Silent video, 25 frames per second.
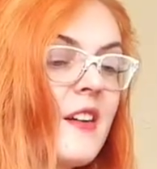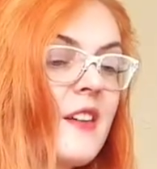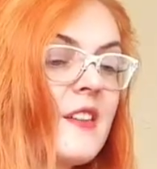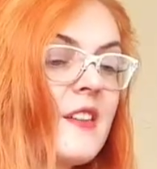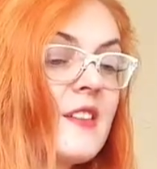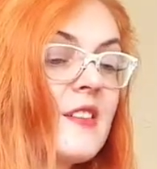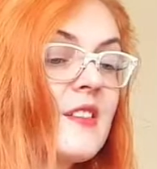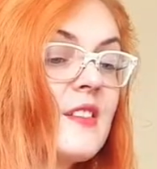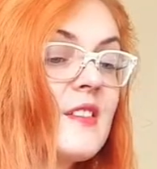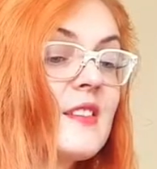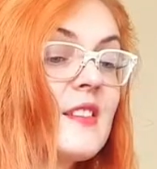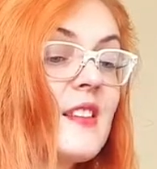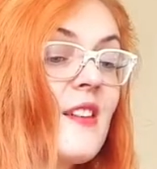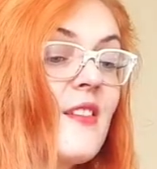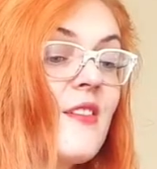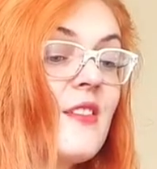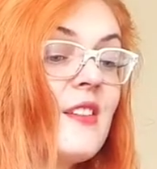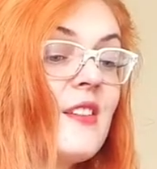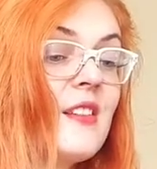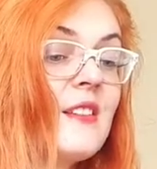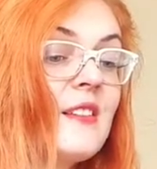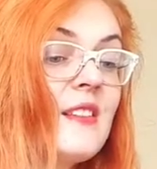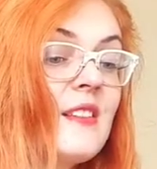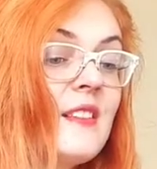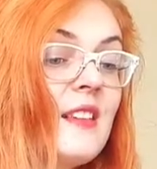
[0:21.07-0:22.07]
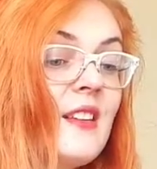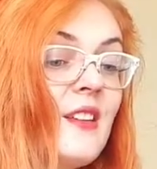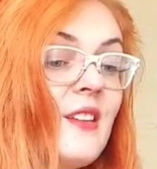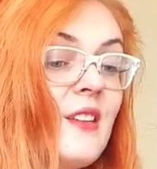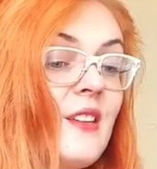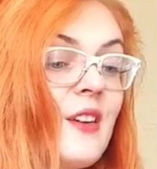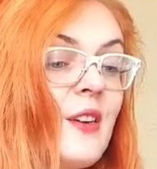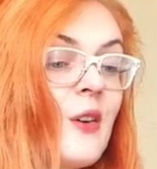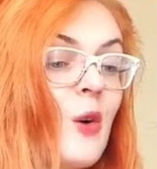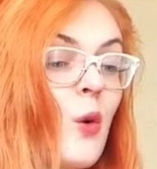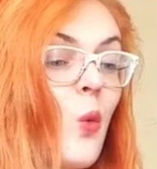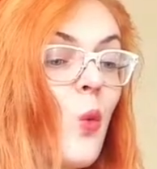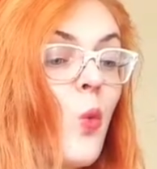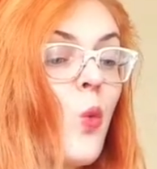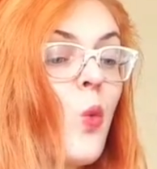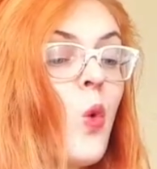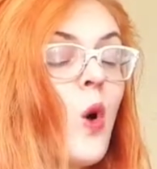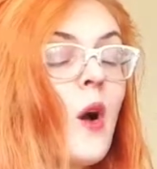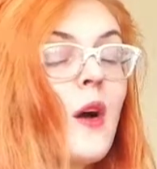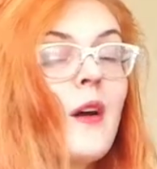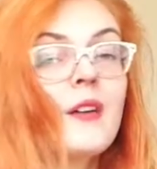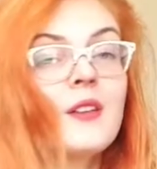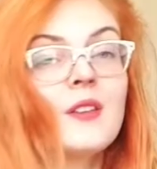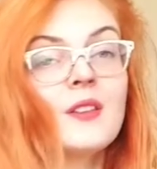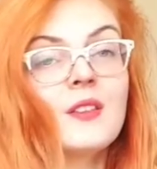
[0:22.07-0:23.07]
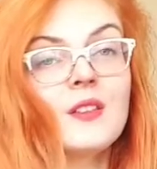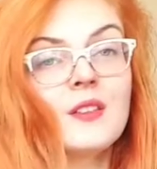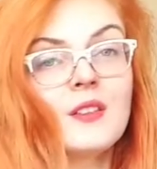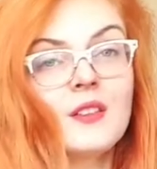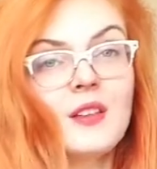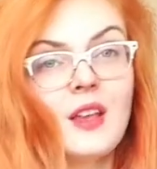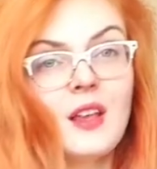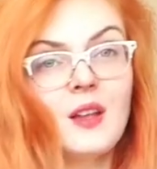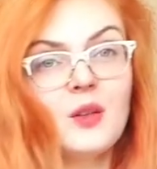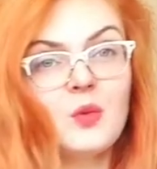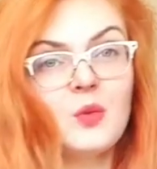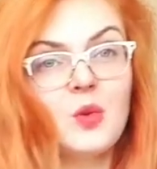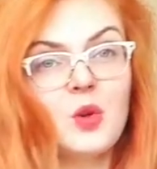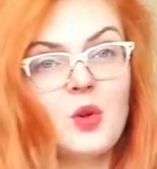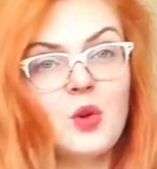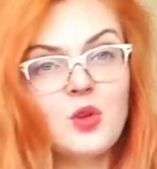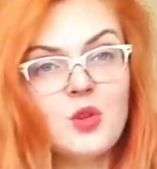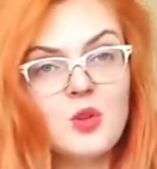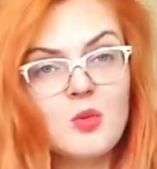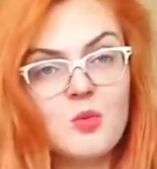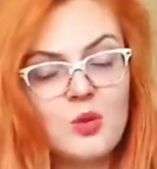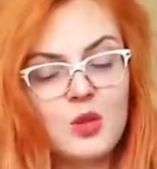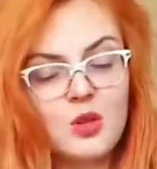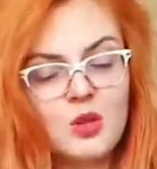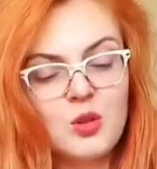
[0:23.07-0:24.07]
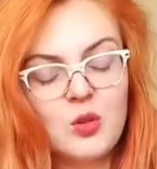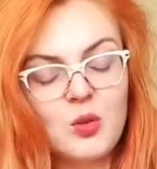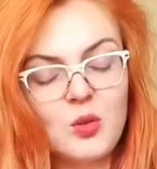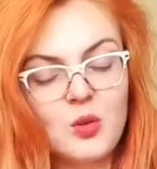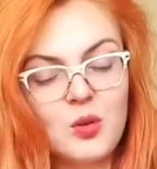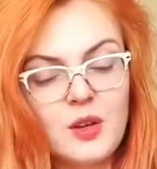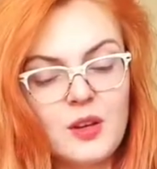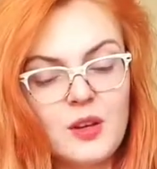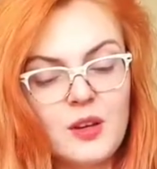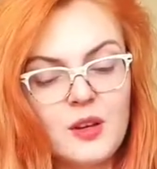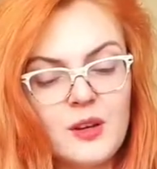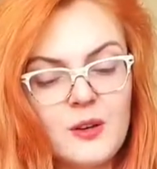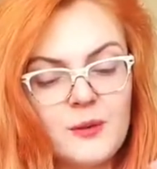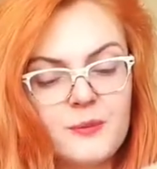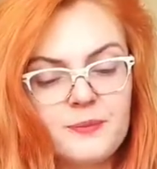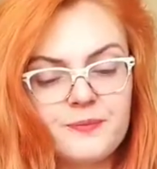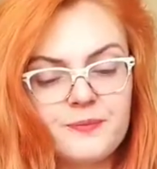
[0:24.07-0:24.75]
71 and we're gonna be doing